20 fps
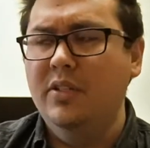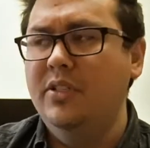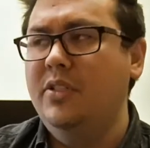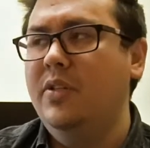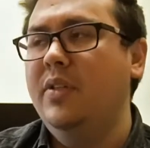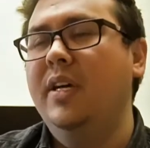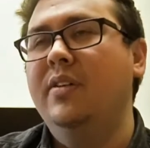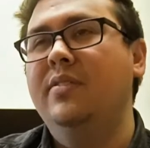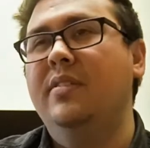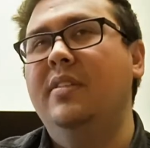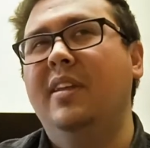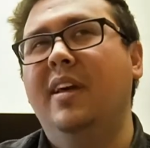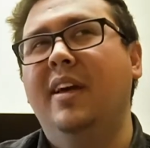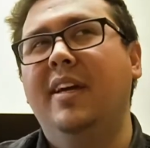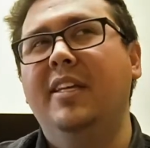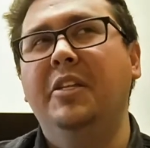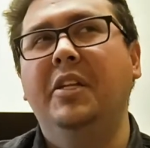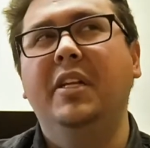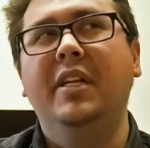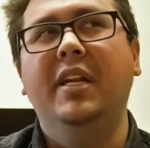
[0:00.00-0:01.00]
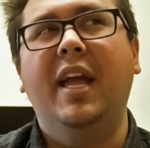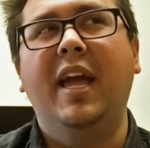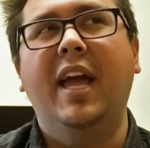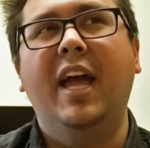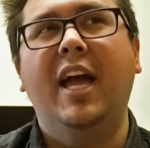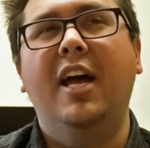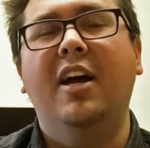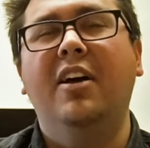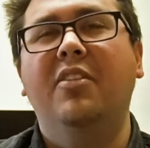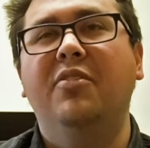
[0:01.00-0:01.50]
In 2009, you didn't
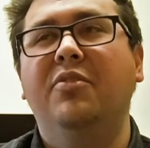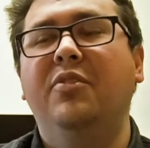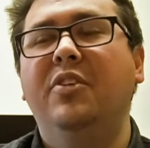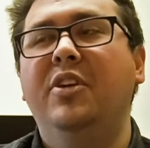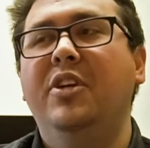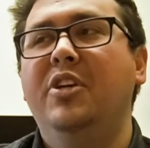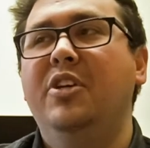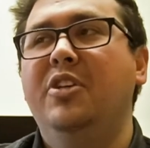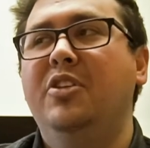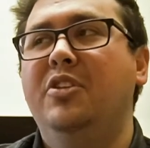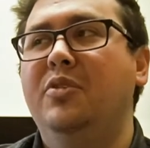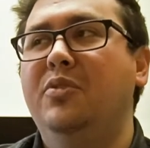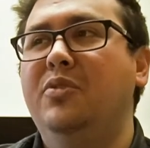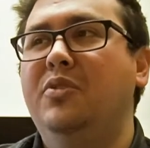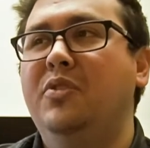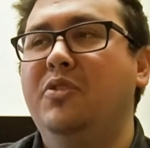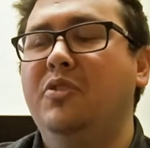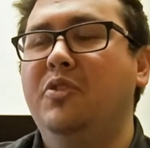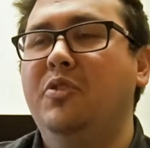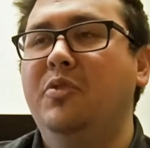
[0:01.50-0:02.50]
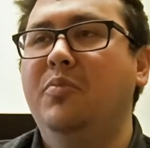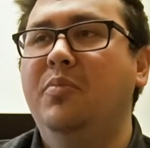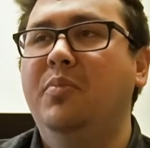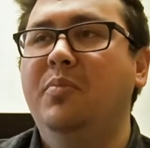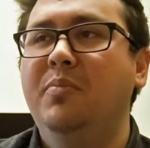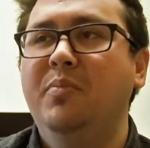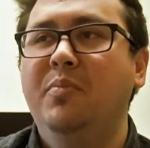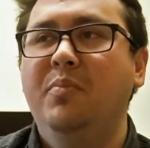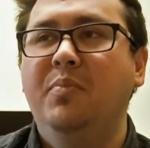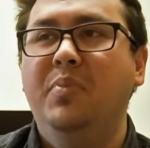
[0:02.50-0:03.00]
have YouTube
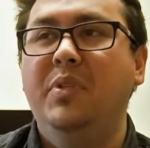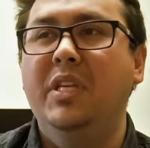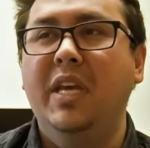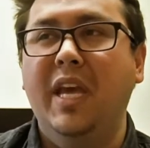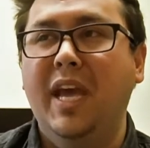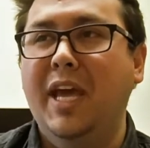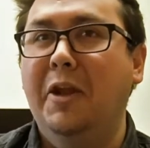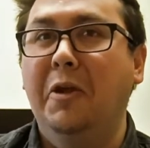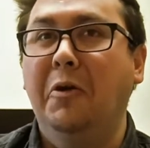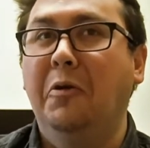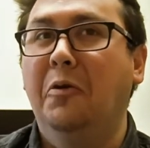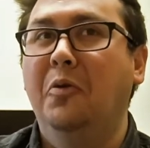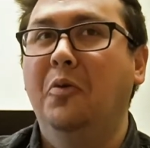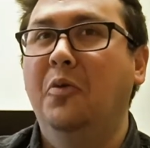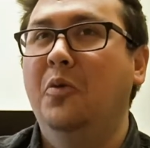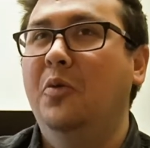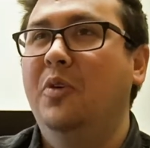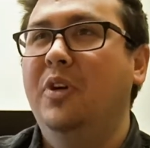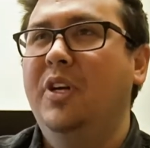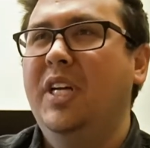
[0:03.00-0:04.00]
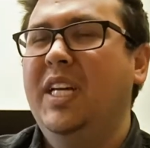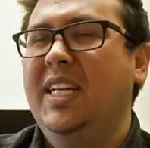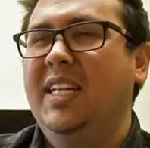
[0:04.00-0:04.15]
piano